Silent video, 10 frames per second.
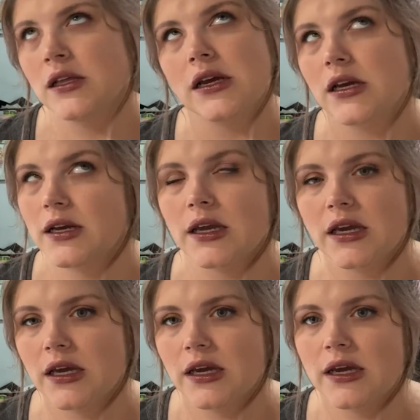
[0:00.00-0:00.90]

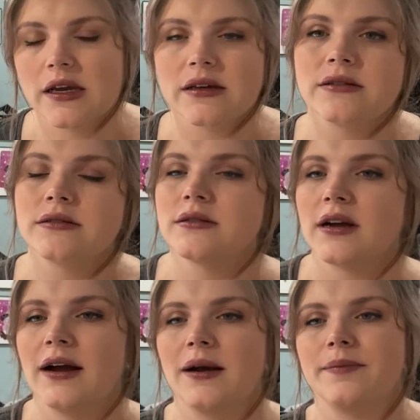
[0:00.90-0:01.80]
Aye,
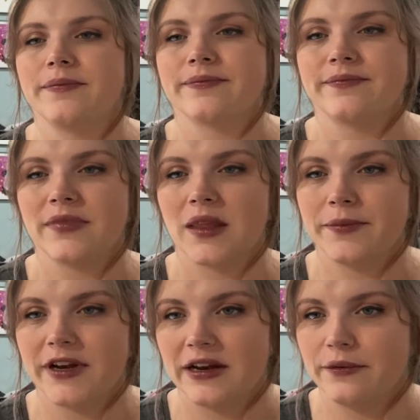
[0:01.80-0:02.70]
aye. Um,
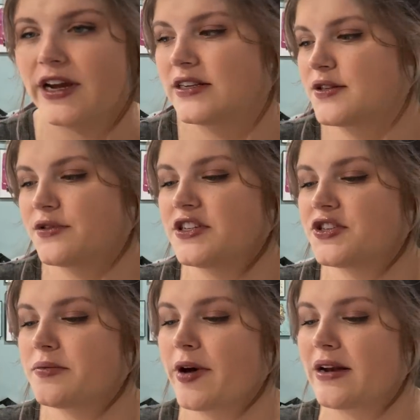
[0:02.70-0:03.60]
but anyway, so these
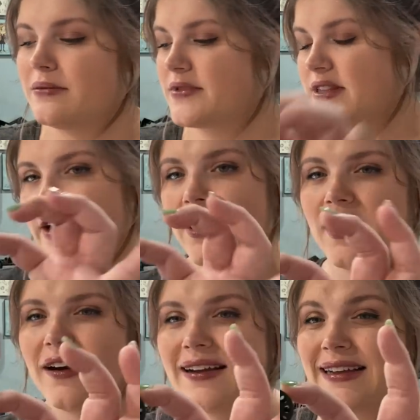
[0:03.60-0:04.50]
are the bobbins. They
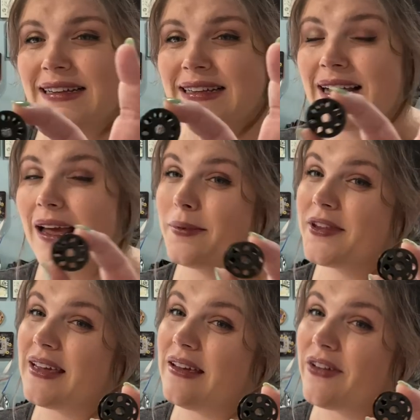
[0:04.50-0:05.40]
are, I
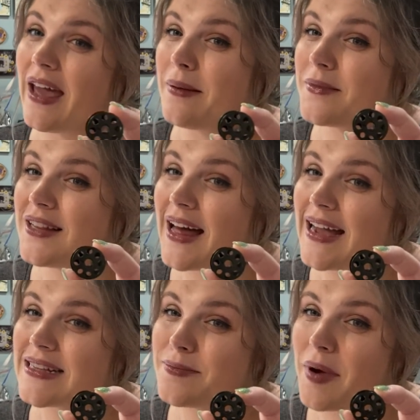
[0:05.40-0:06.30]
believe,
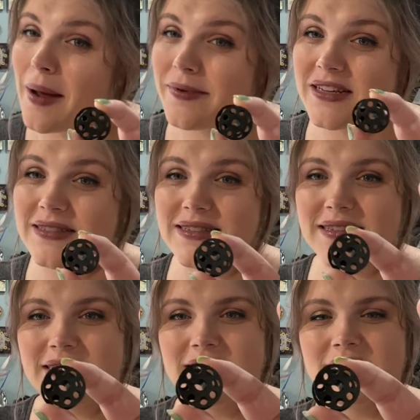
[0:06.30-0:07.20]
M-class
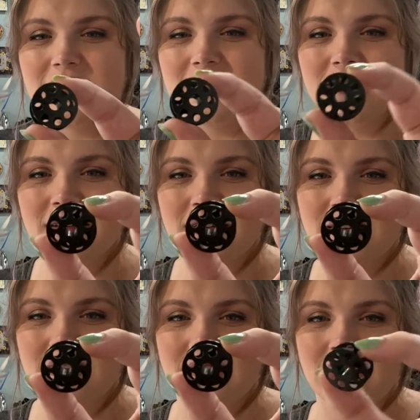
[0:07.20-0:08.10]
bobbins.
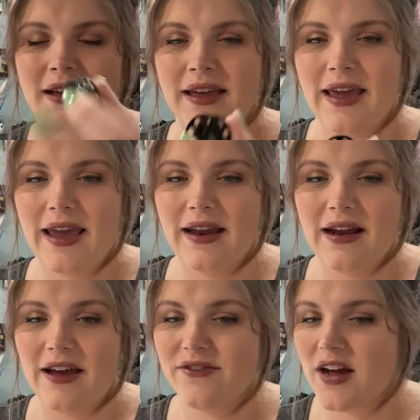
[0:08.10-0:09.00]
And
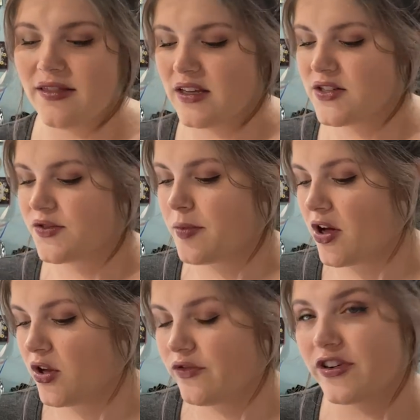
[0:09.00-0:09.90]
I've gotten these from
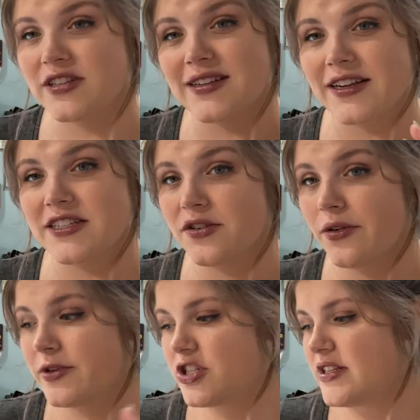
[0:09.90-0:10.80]
all over. Sunny
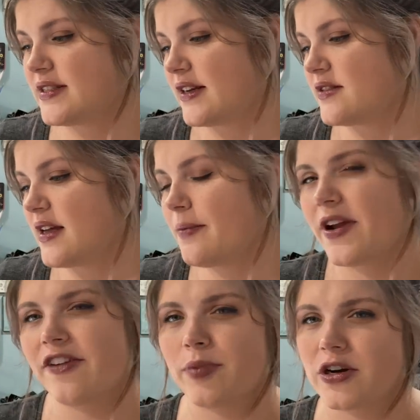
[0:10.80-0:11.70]
Sewing Machine sells them,
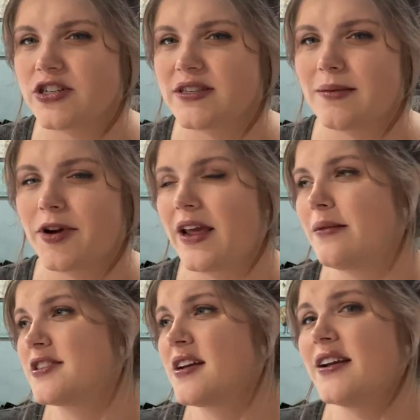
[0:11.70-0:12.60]
but I've purchased some on
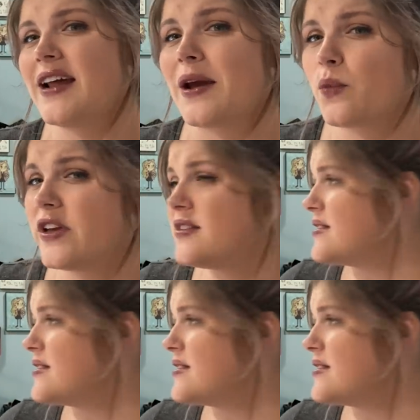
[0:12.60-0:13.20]
Amazon. I will